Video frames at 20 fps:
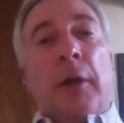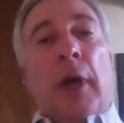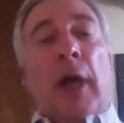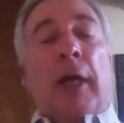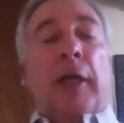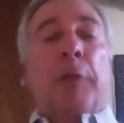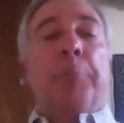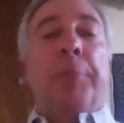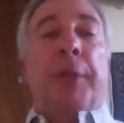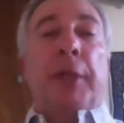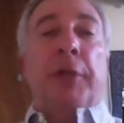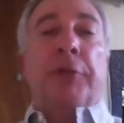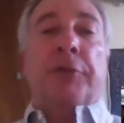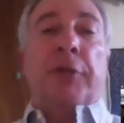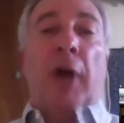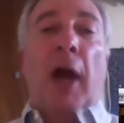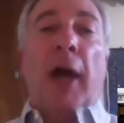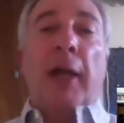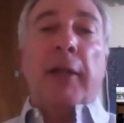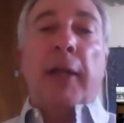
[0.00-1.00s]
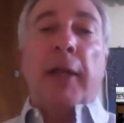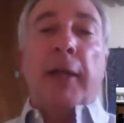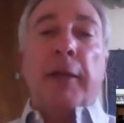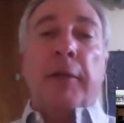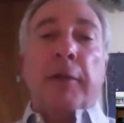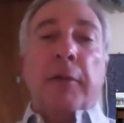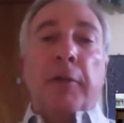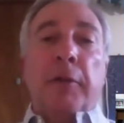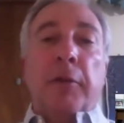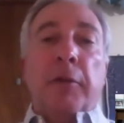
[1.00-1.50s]
I can be in
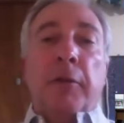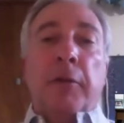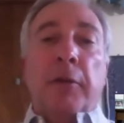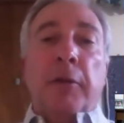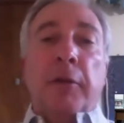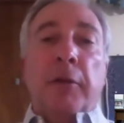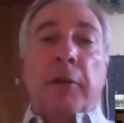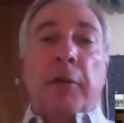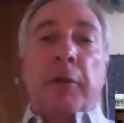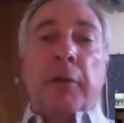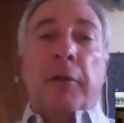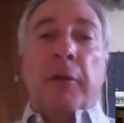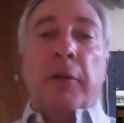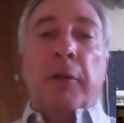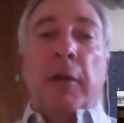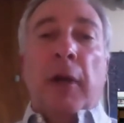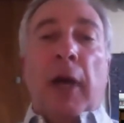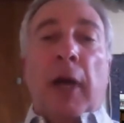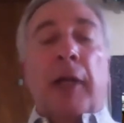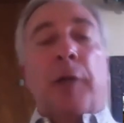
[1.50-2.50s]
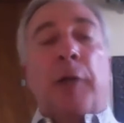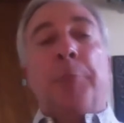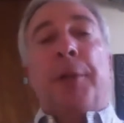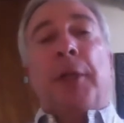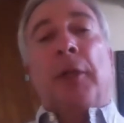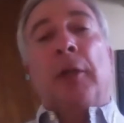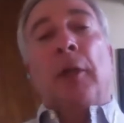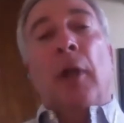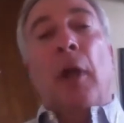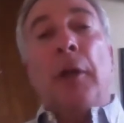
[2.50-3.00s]
Thailand. I can be
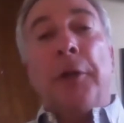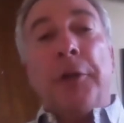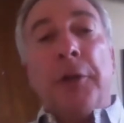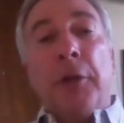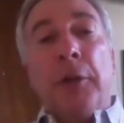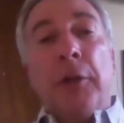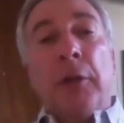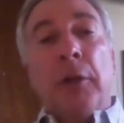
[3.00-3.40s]
in London.